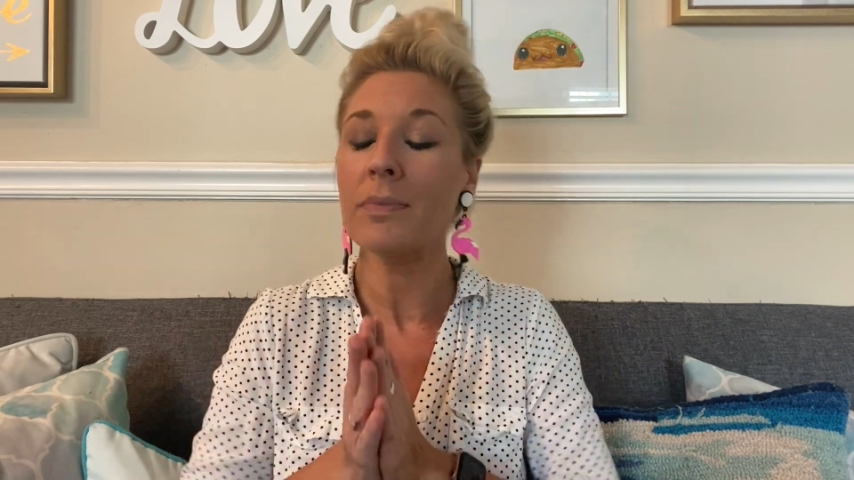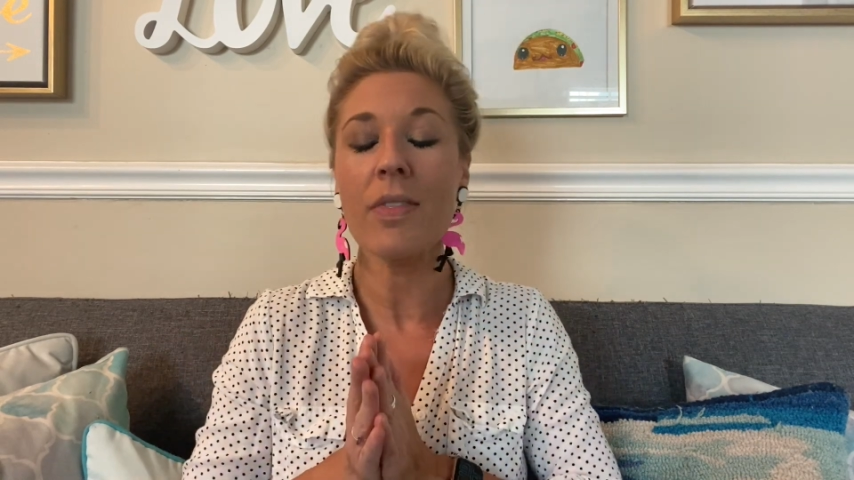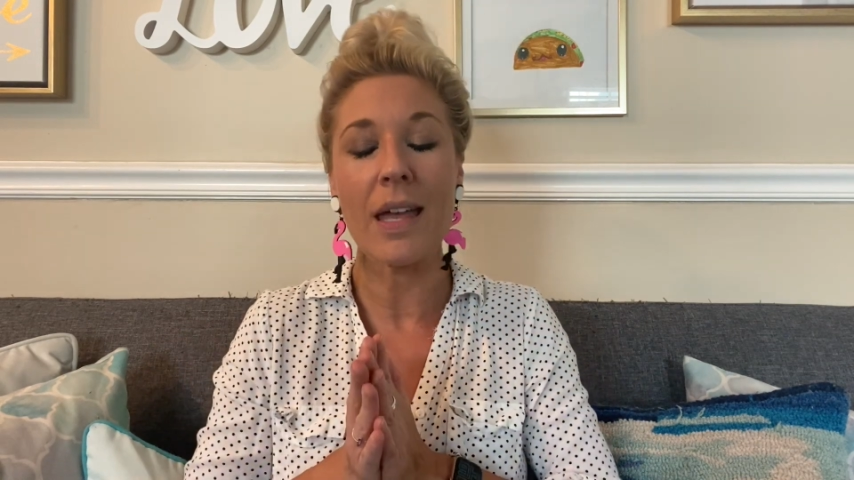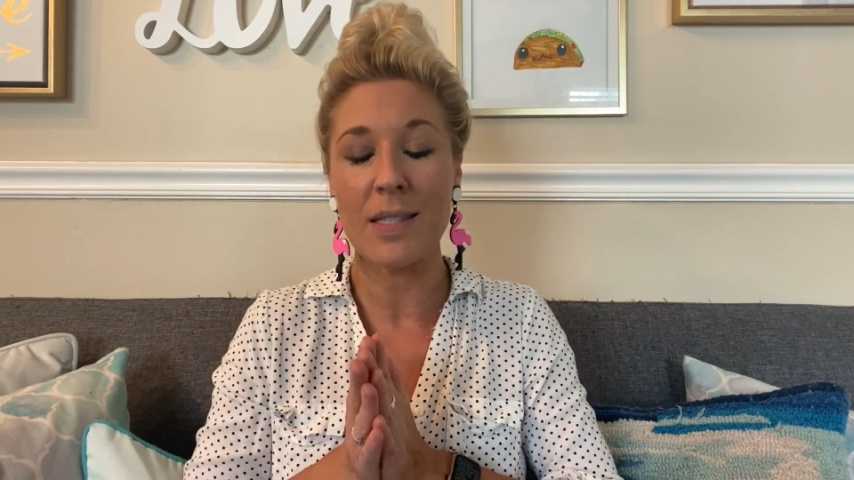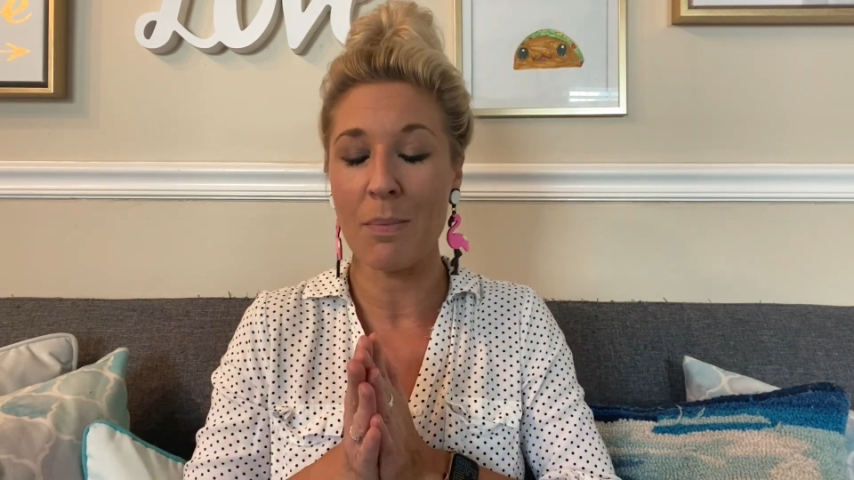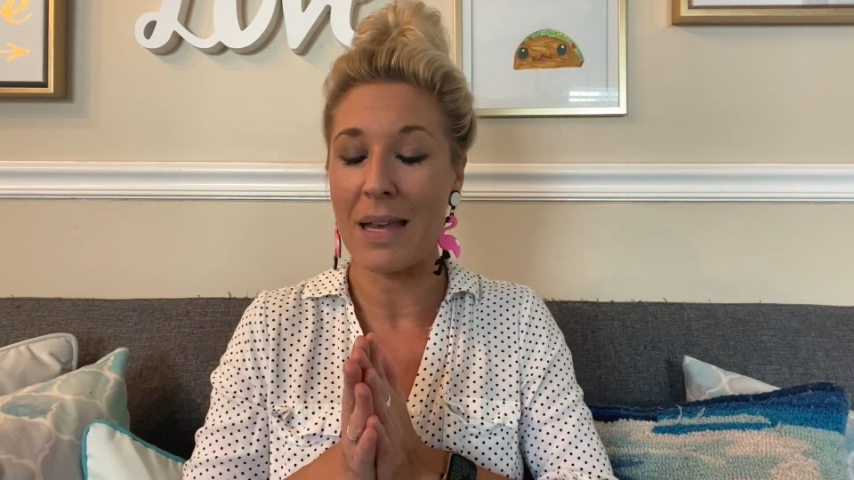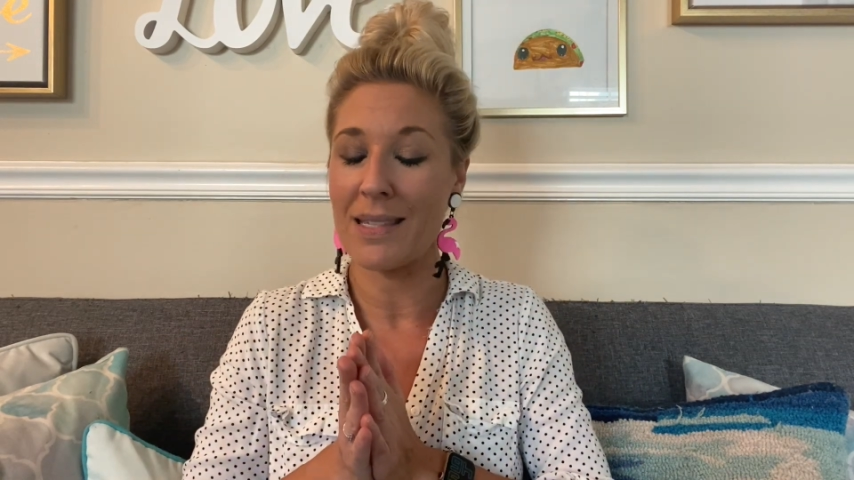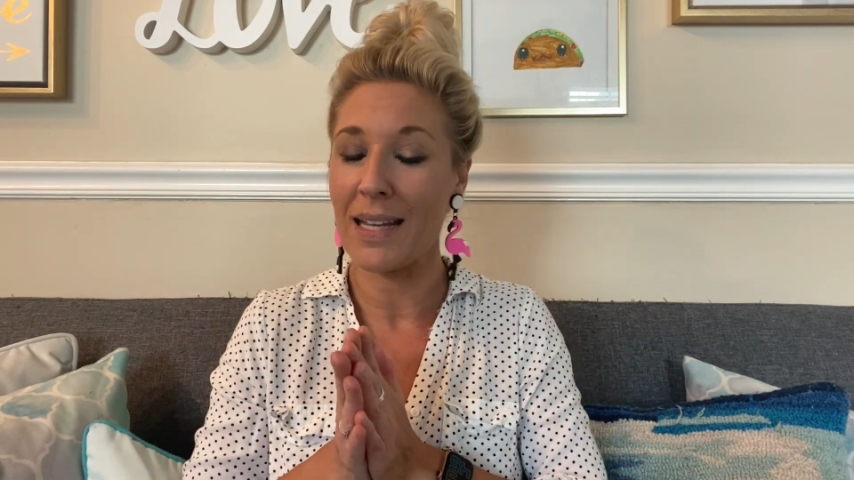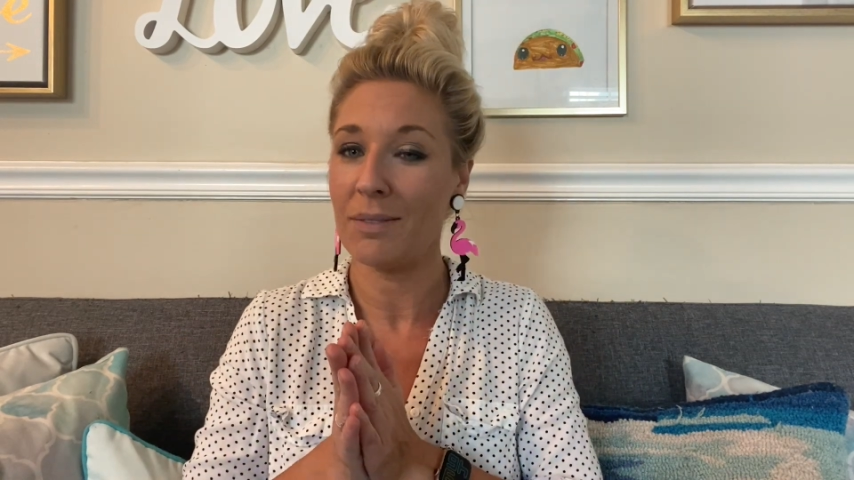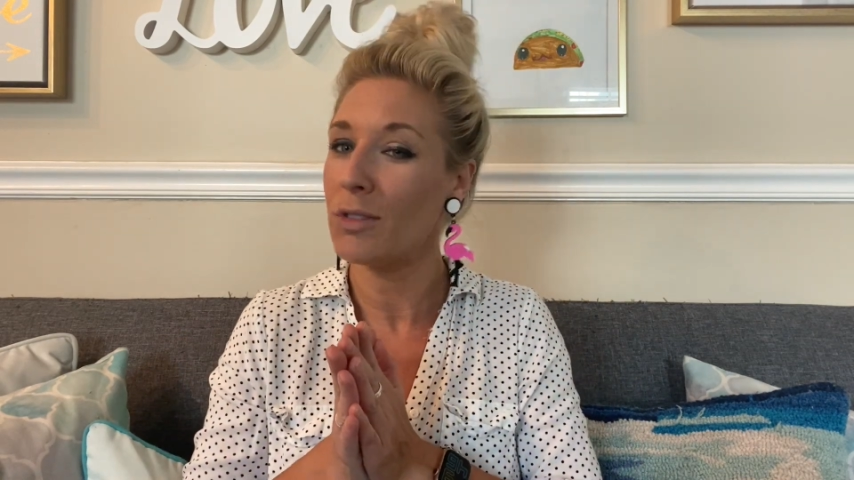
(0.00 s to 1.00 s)
That's
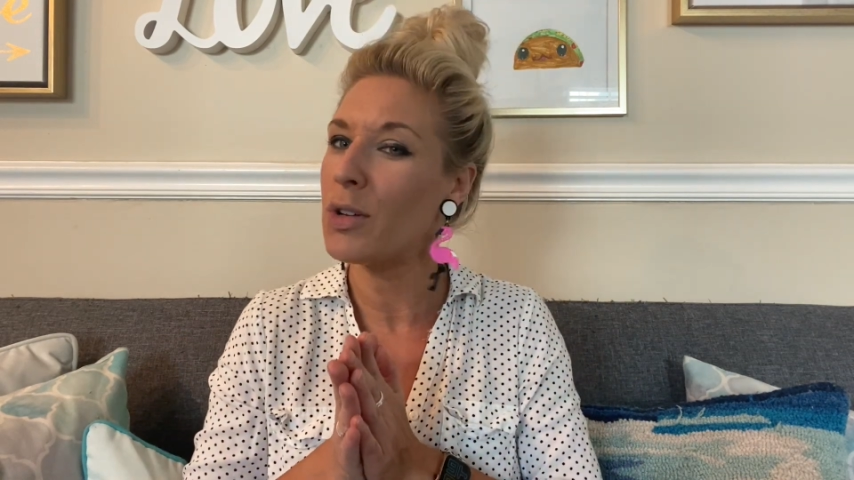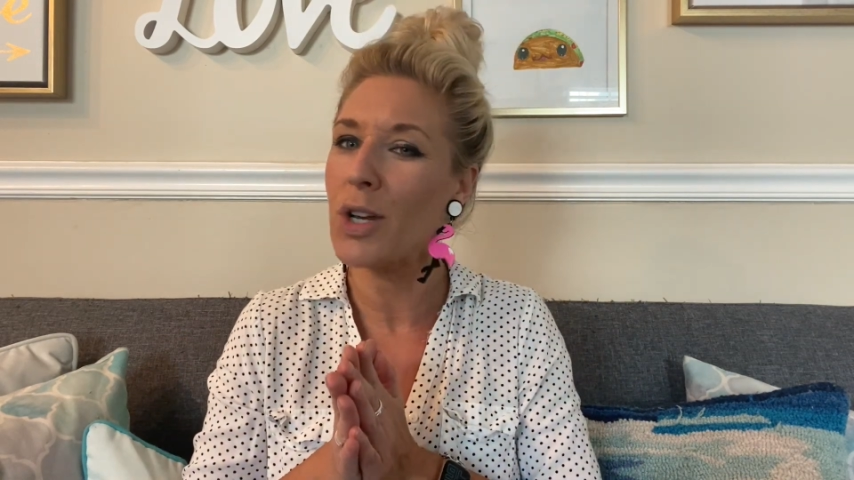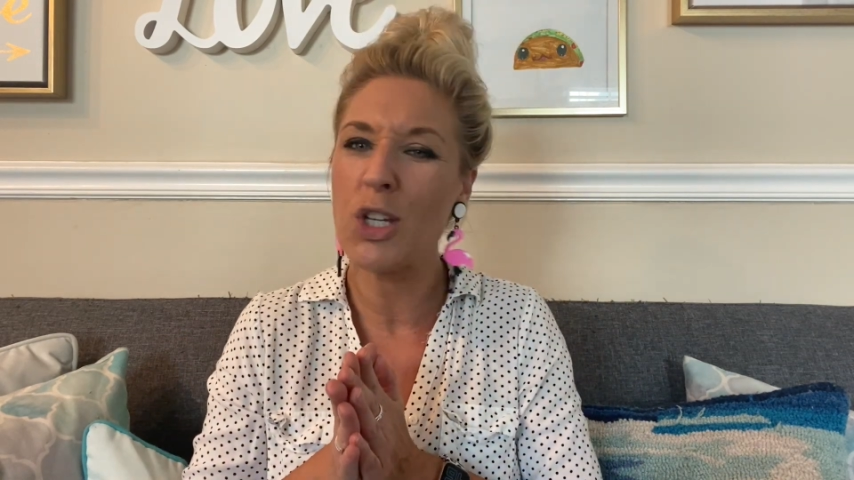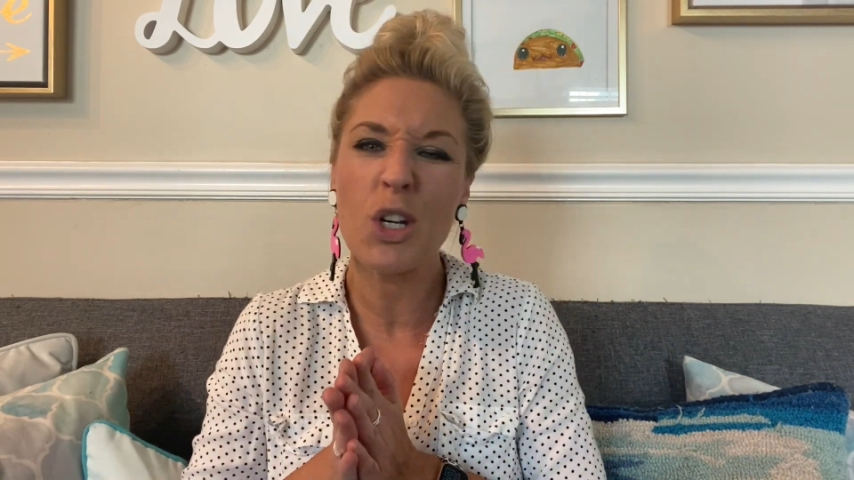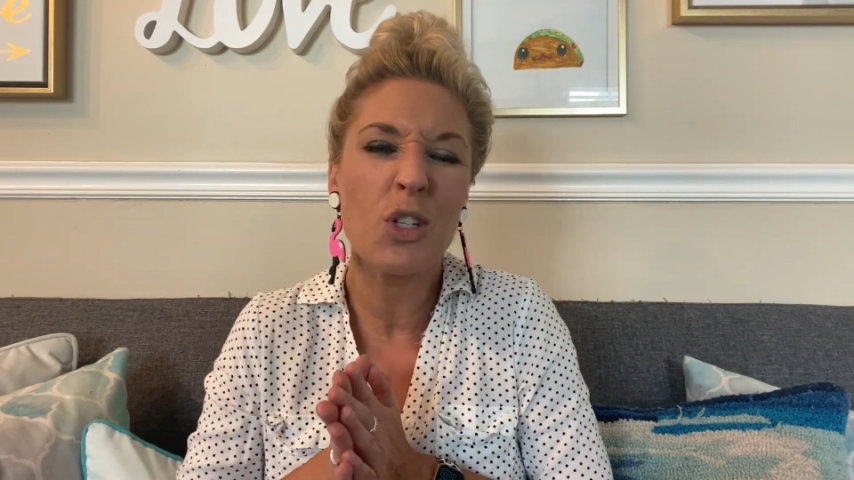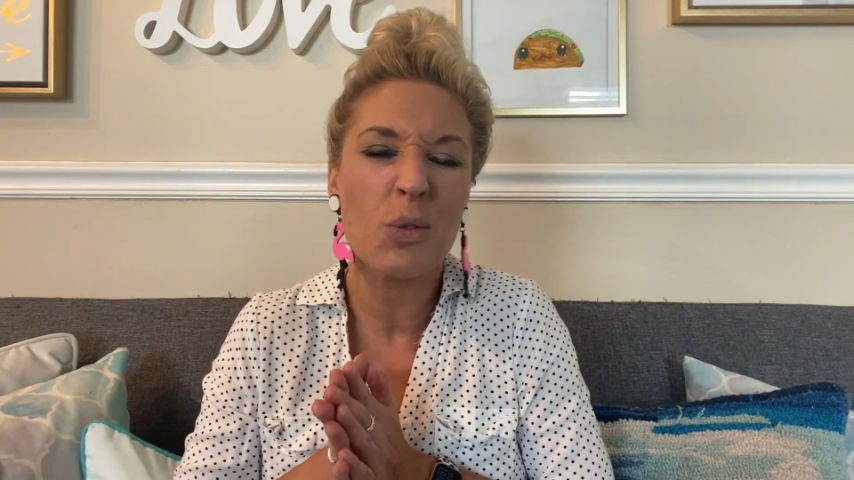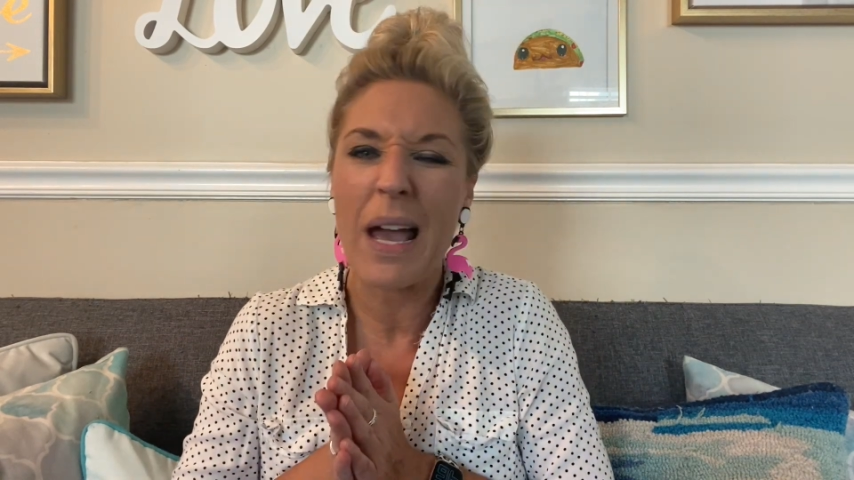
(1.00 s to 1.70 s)
amazing. Luna, you can do